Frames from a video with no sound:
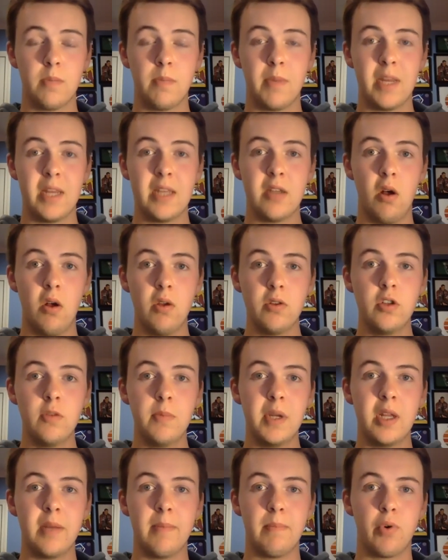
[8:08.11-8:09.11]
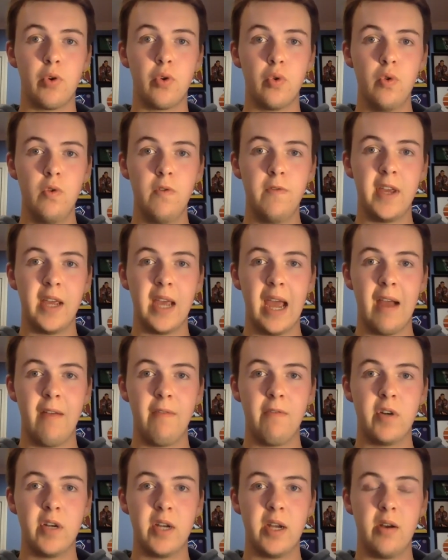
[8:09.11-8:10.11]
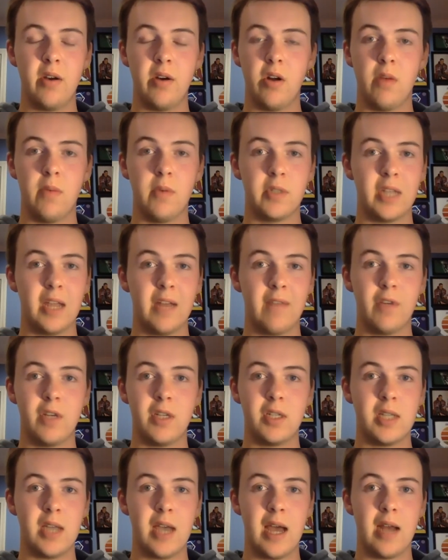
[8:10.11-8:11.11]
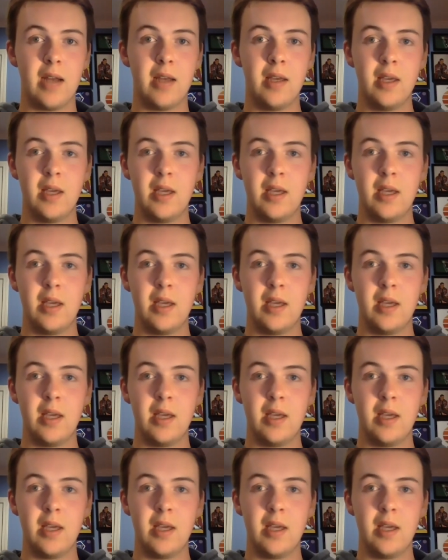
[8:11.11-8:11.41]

but he's also been improving every year in almost every stat.